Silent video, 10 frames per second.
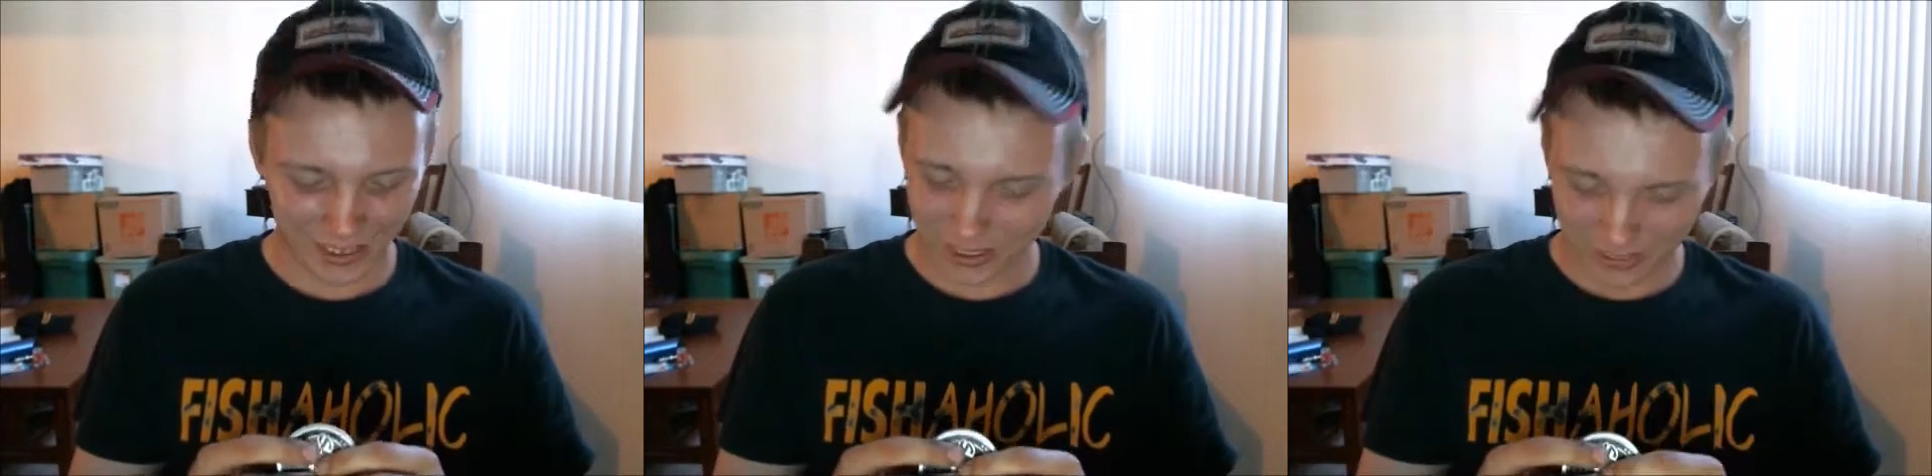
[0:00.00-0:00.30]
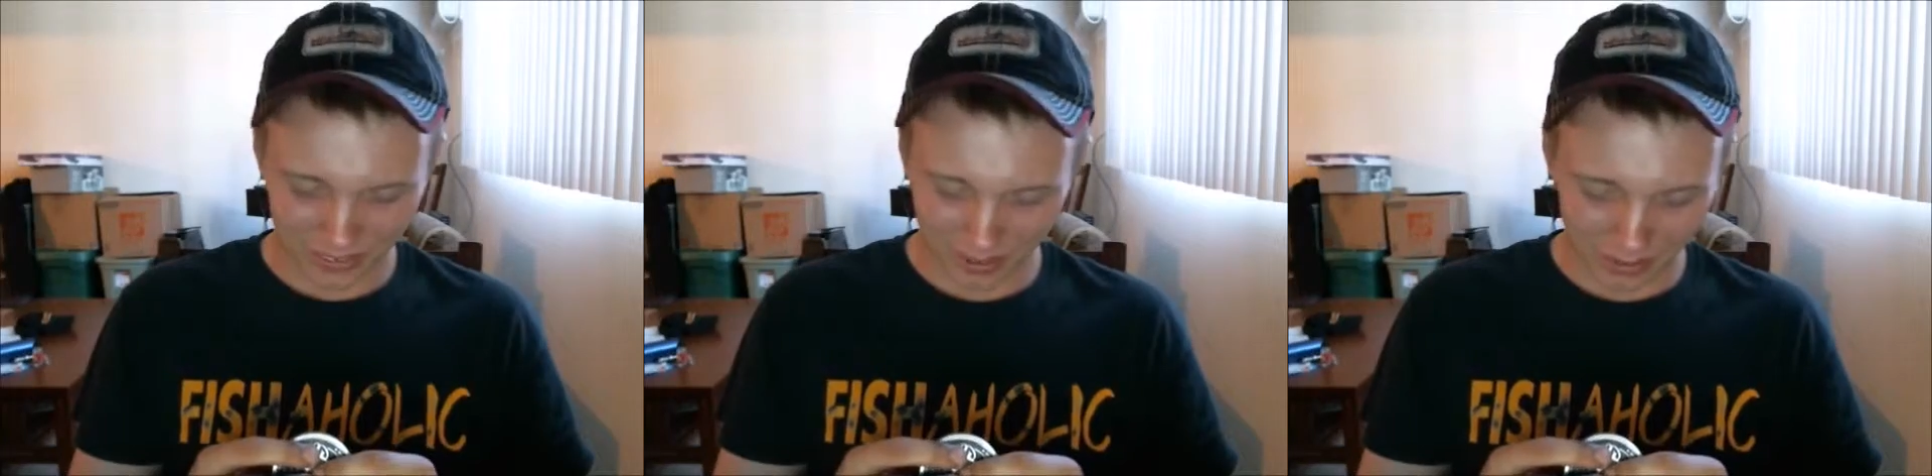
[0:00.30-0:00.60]

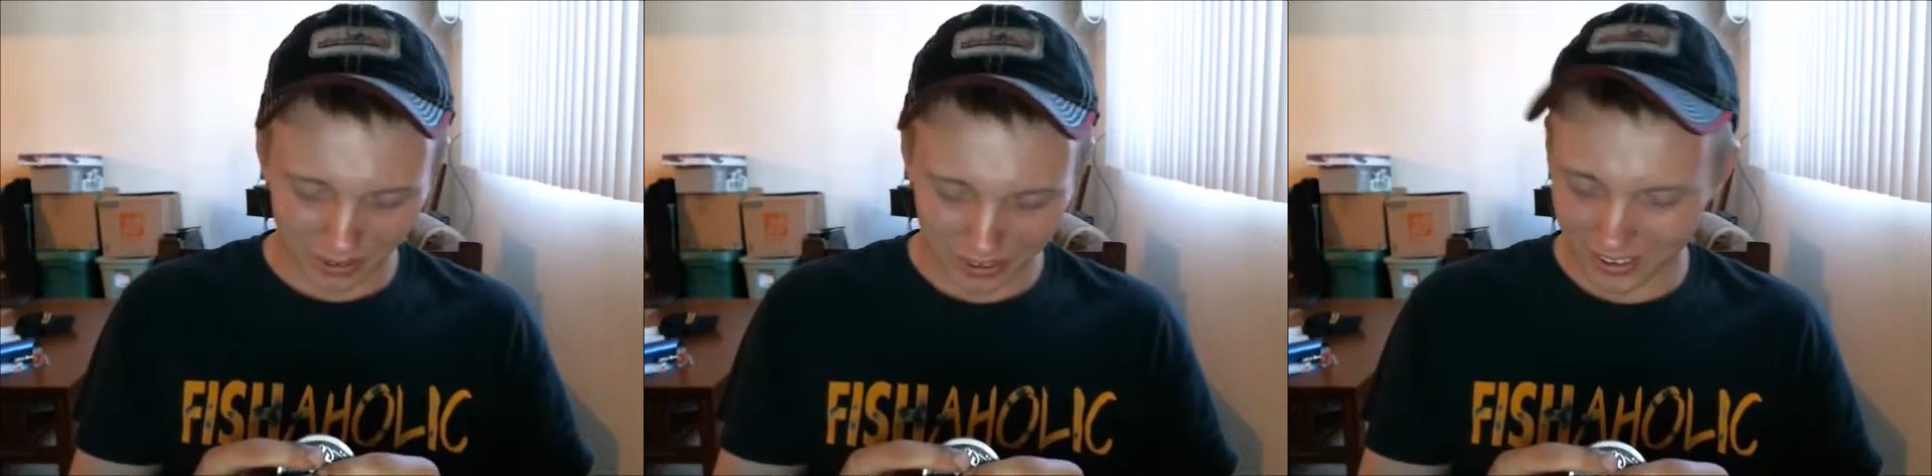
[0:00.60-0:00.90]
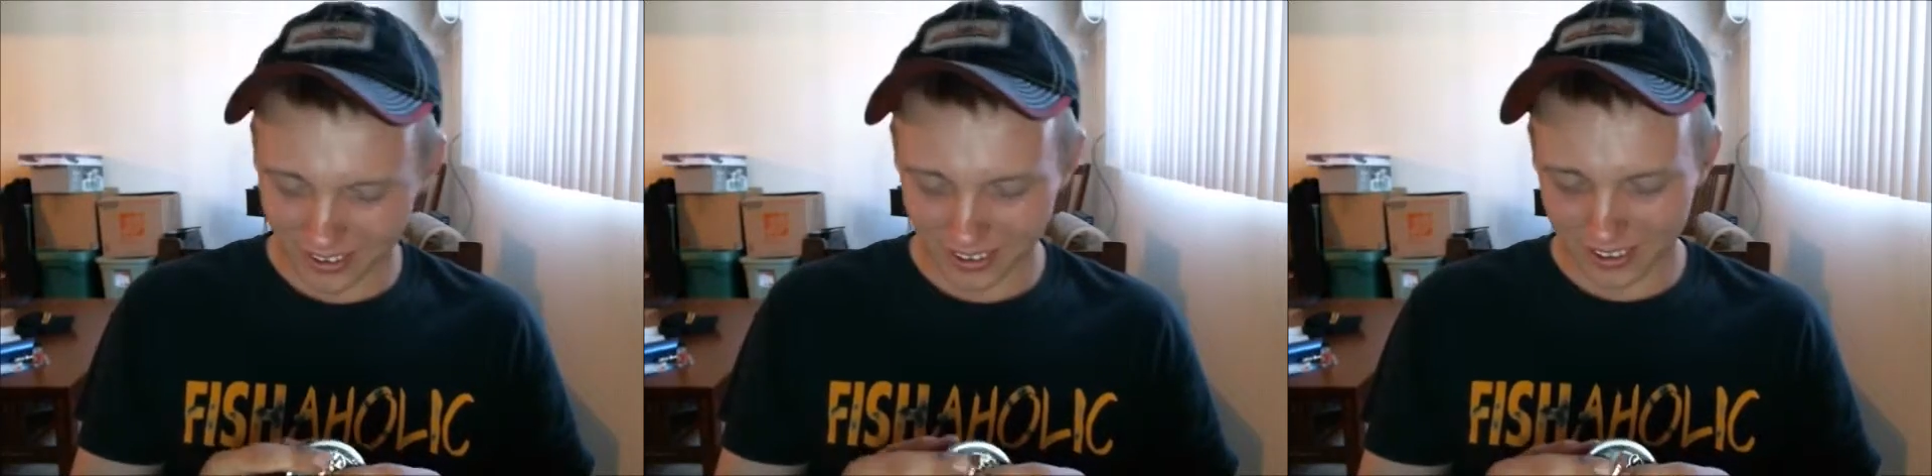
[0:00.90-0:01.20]
Whatever.
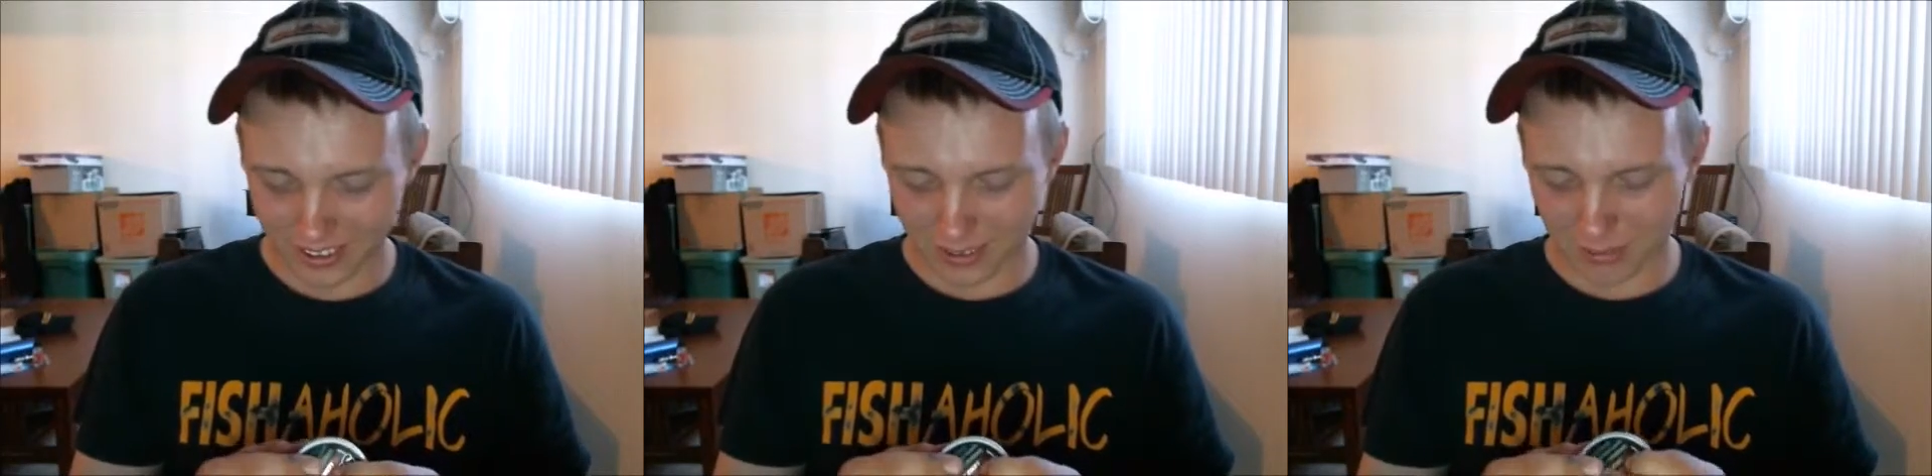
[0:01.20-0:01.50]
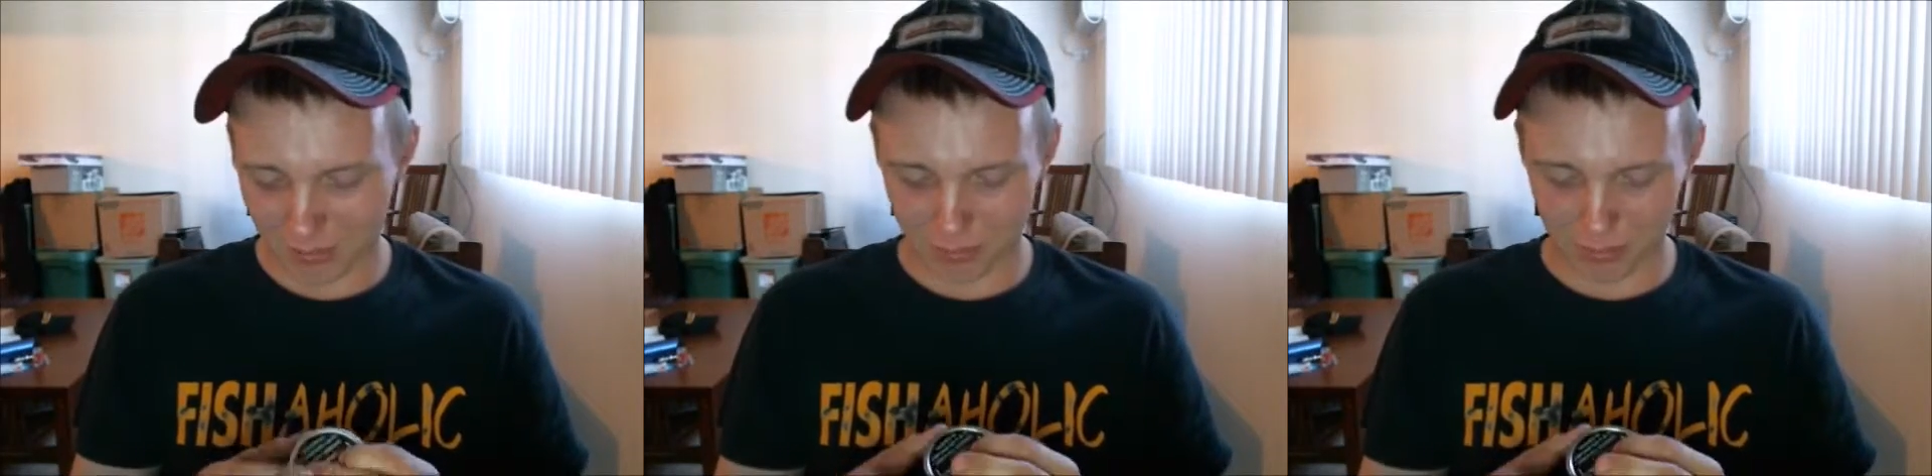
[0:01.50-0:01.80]

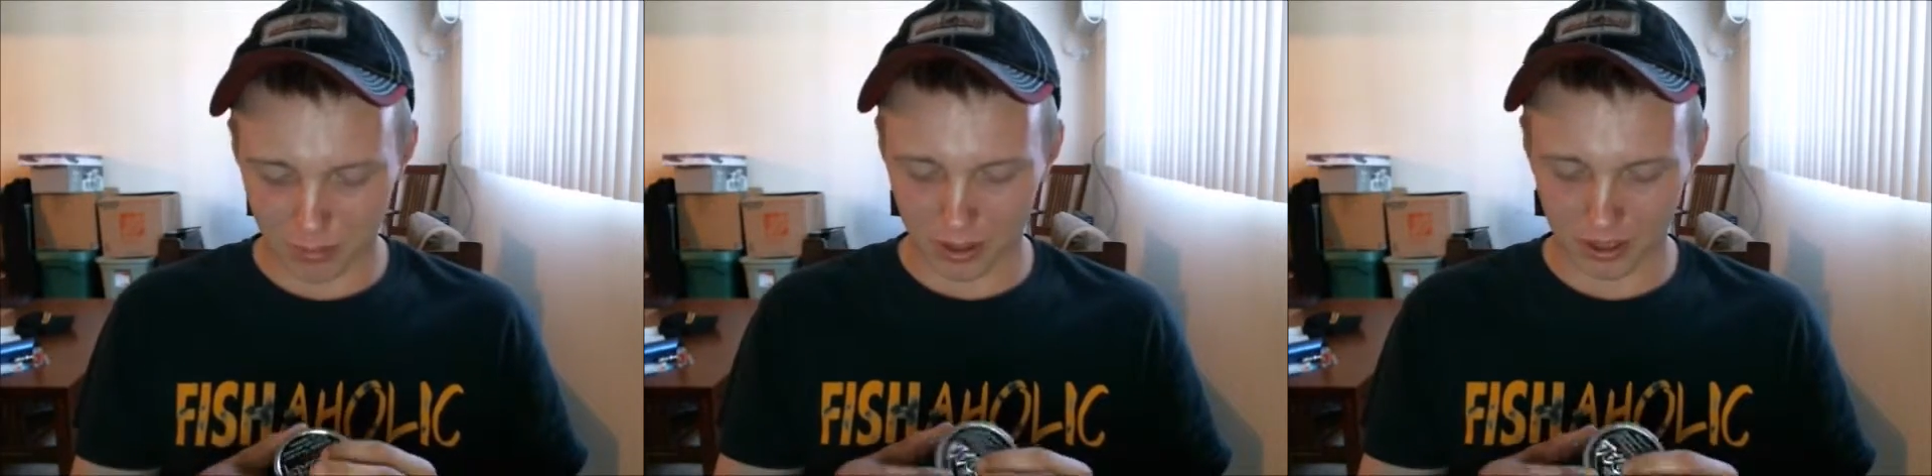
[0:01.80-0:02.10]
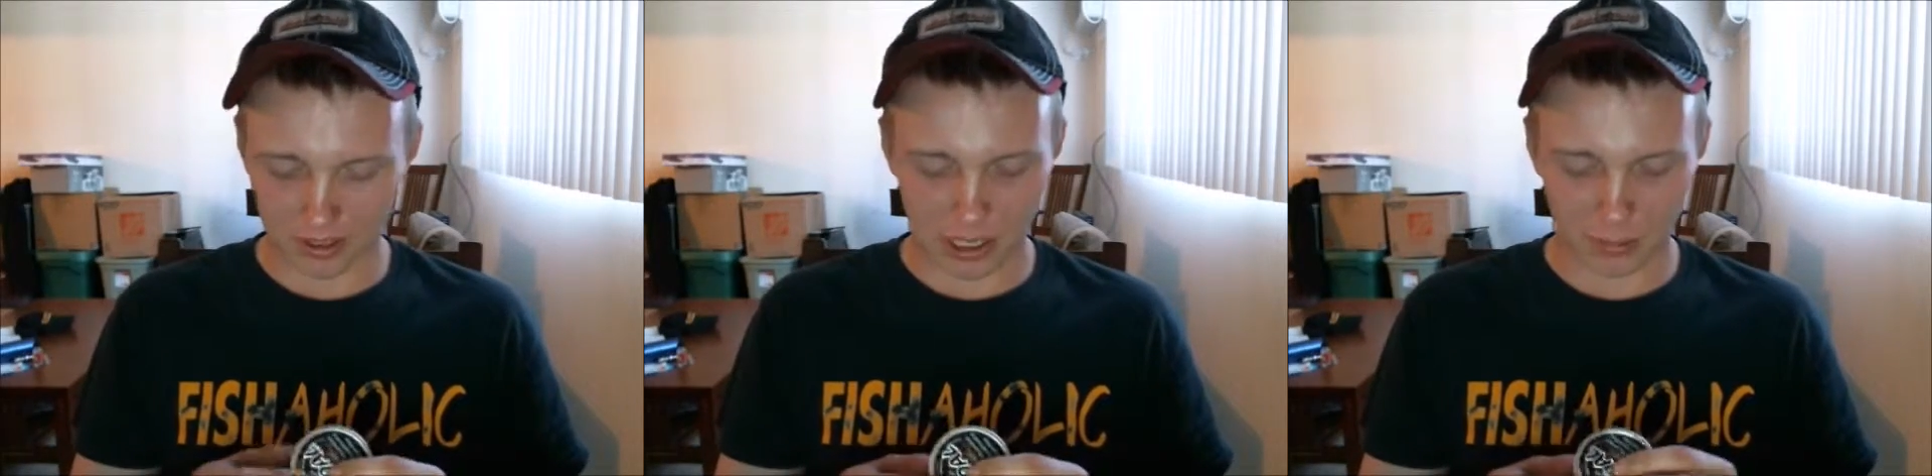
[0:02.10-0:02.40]
But
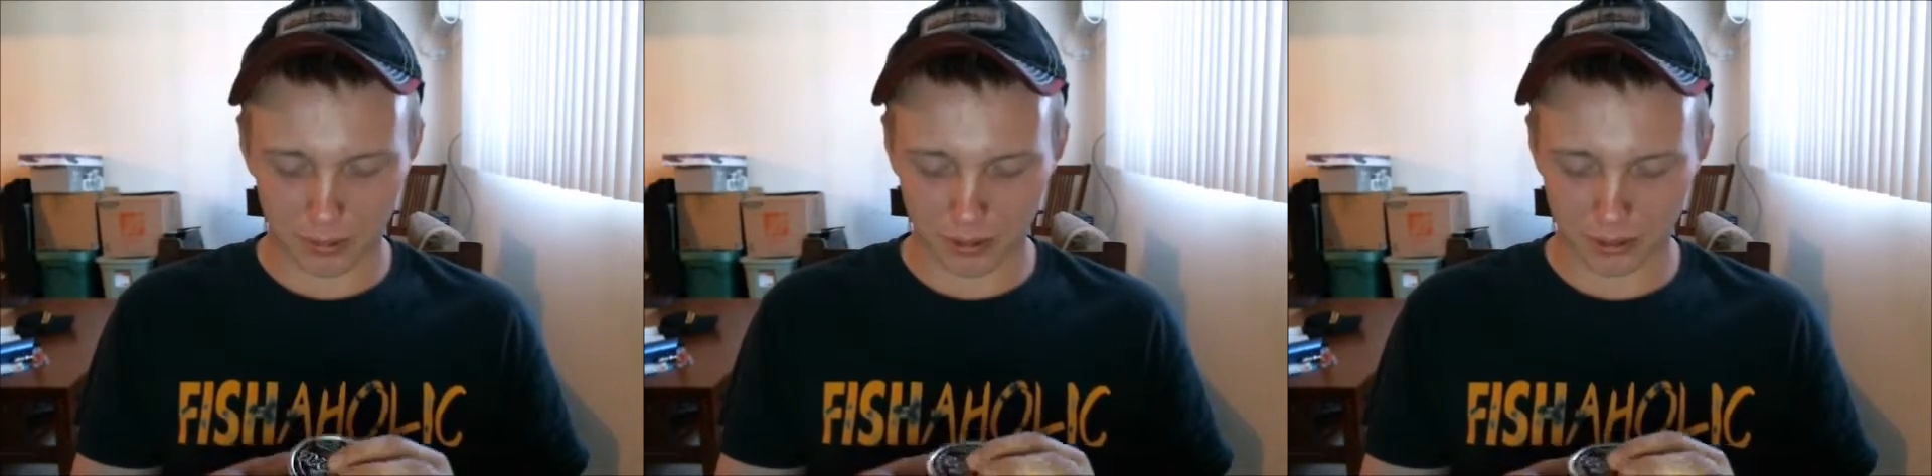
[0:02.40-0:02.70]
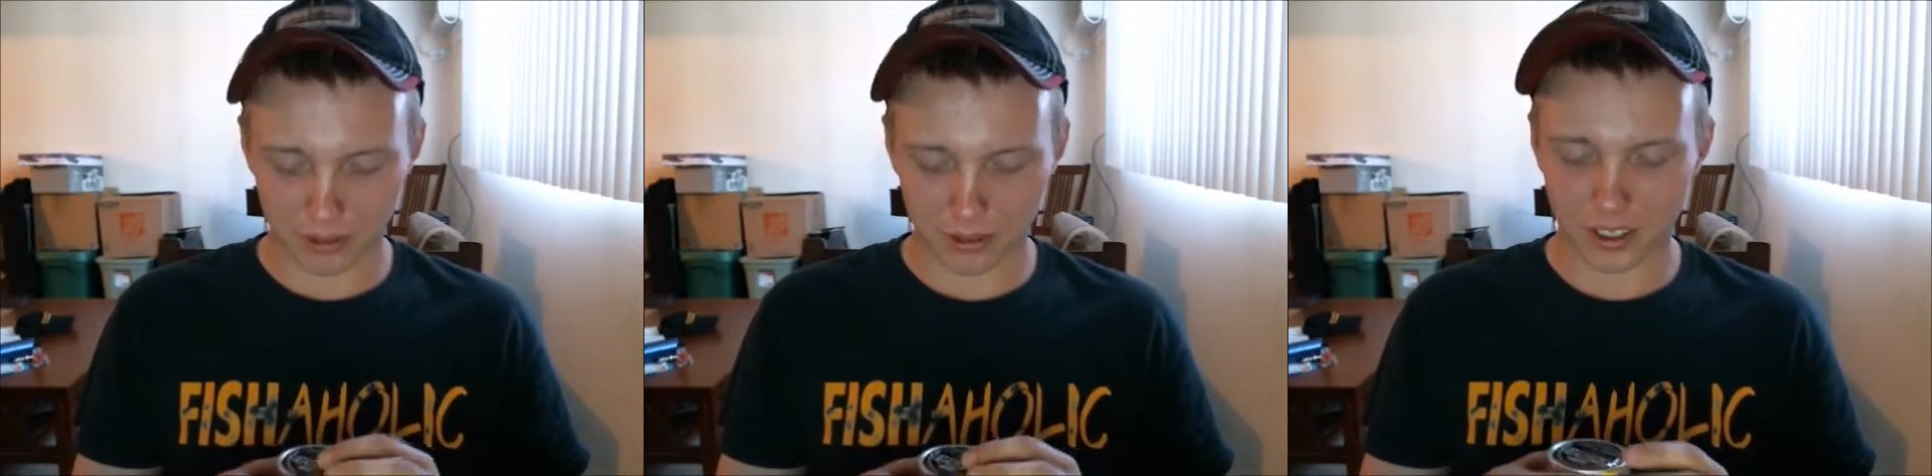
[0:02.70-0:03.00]
typical
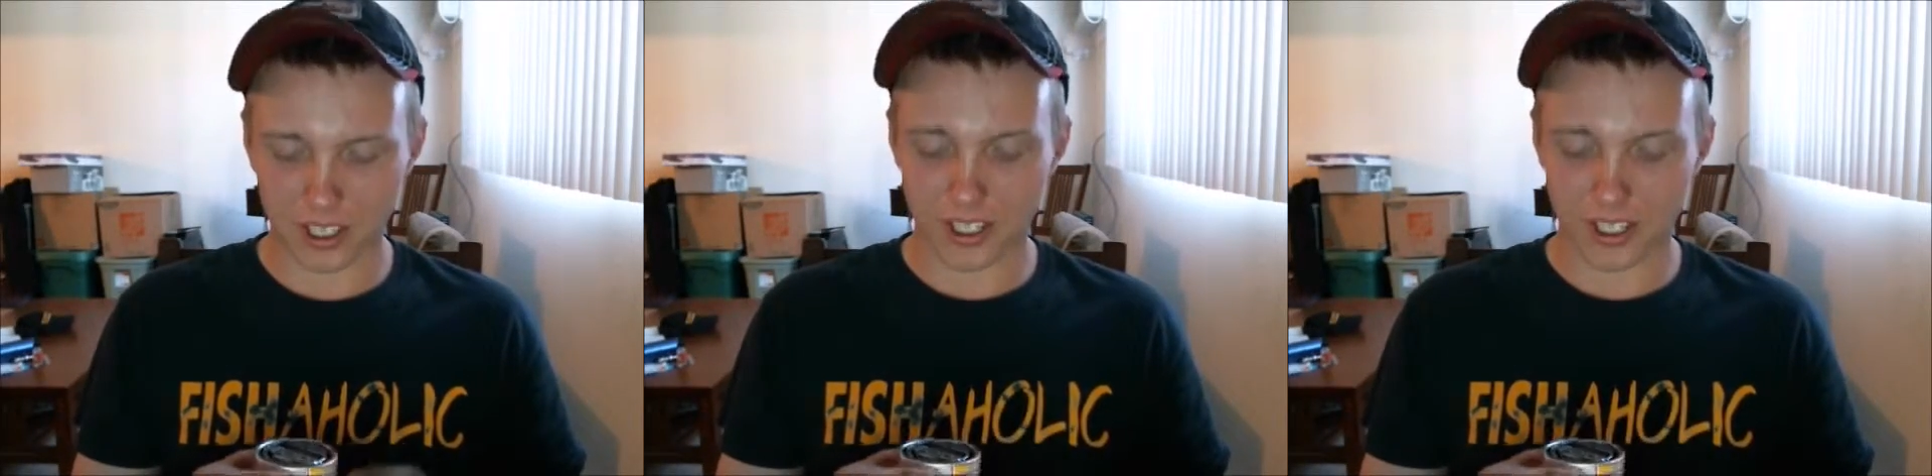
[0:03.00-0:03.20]
Skoal can,